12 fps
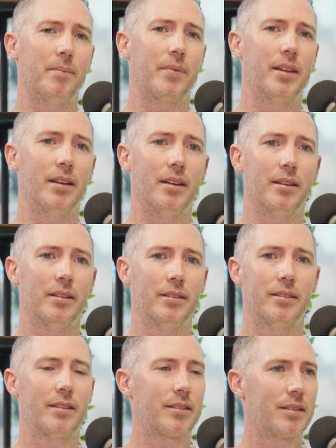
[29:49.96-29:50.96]
The
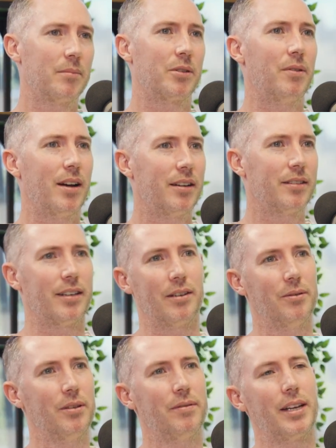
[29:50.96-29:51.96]
systems around that,
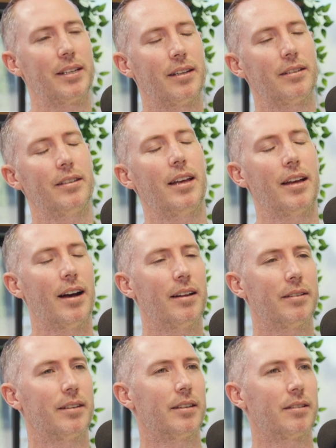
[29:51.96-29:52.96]
all of that.
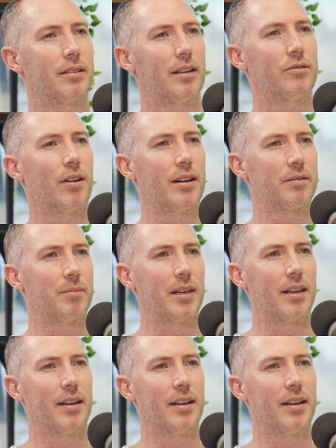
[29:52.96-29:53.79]
That drives me.